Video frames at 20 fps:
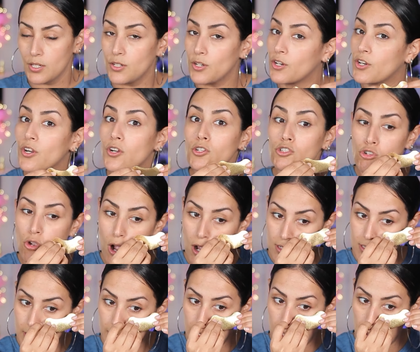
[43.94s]
your girl
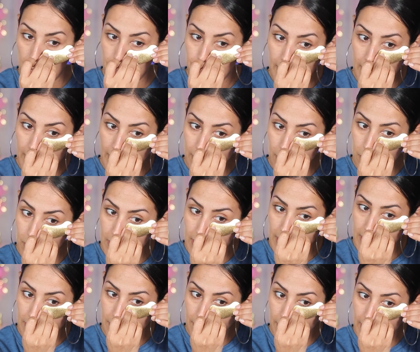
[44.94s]
talks a lot, and I don't wanna
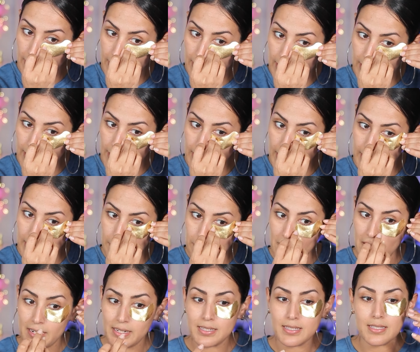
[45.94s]
hear
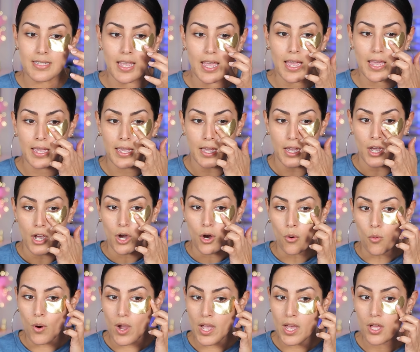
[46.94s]
anybody say,
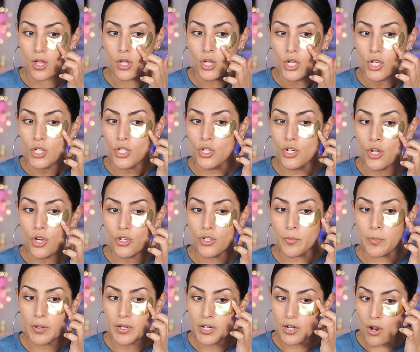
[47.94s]
well, you know,
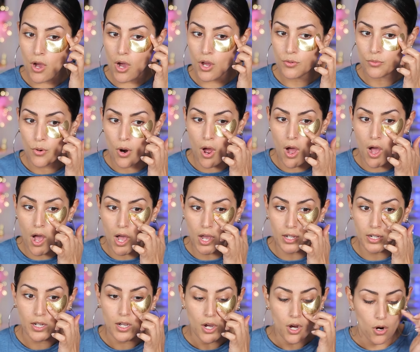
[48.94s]
you put it on
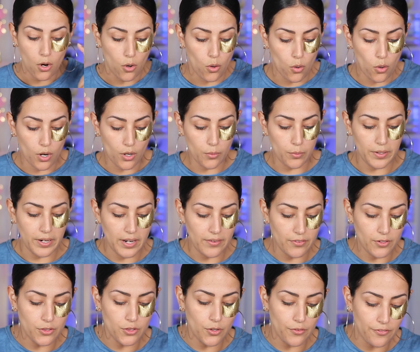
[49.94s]
wrong or
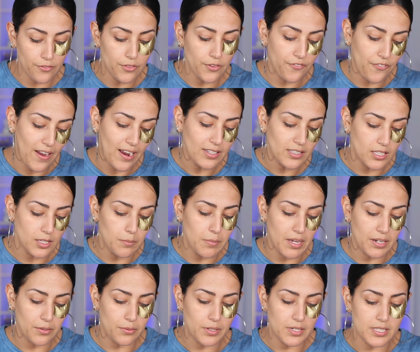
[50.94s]
whatever. The, the fact of the
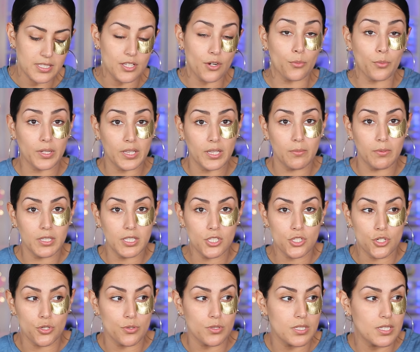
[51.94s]
matter is, they're really, really
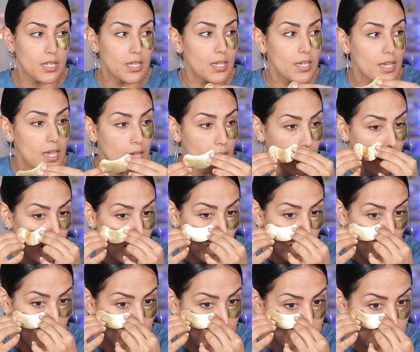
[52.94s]
juicy
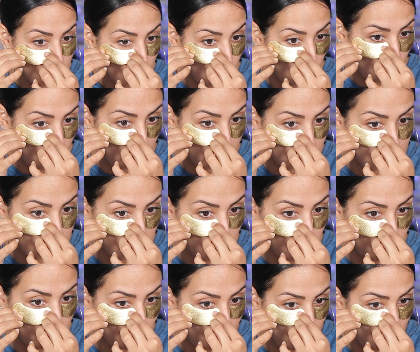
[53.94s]
and it's going to
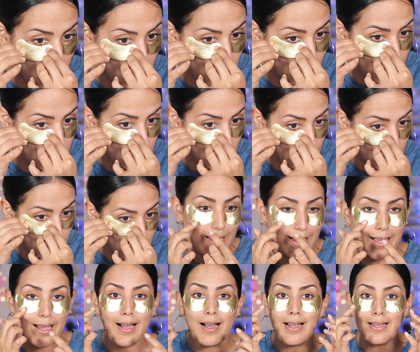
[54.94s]
move around on you.
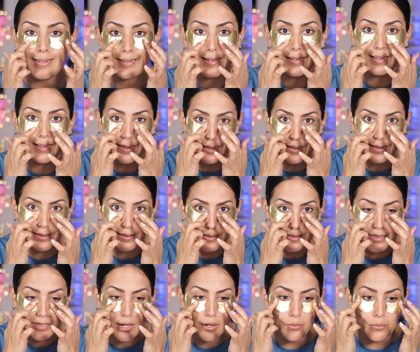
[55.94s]
It kind of
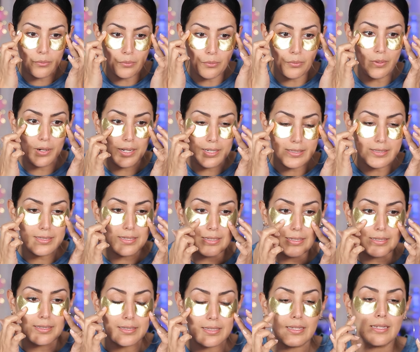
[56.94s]
is what
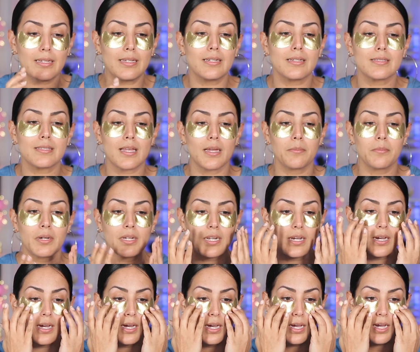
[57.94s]
it is. I'm
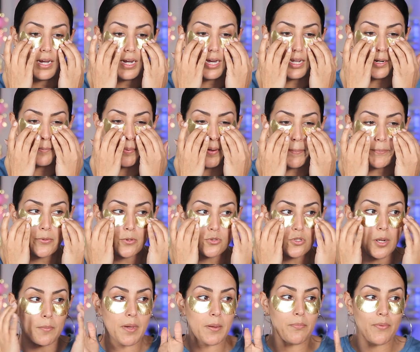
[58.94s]
gonna kind of pop
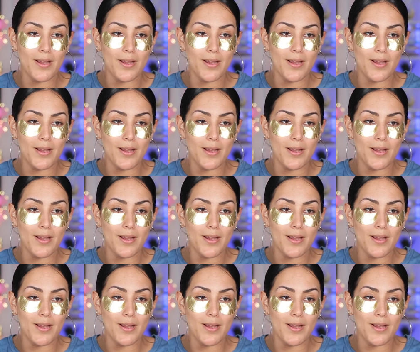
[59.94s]
those on. My